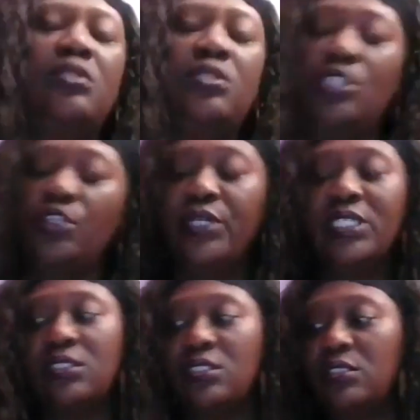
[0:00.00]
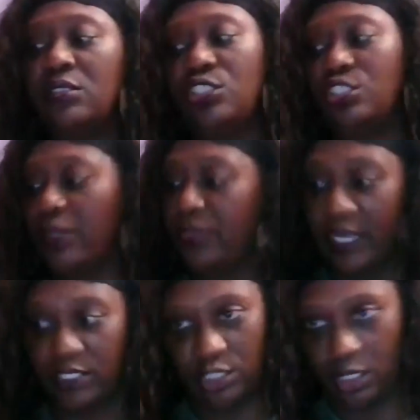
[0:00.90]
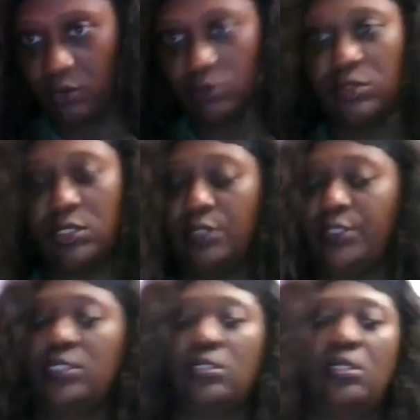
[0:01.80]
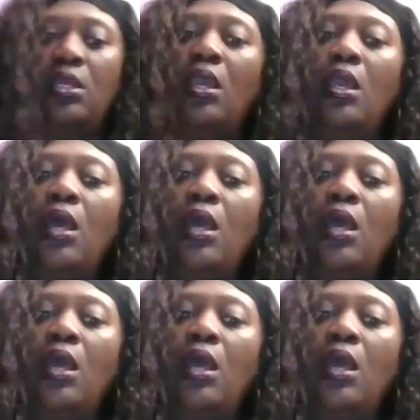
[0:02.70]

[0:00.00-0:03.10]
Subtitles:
Seriously, shun that show. Seriously.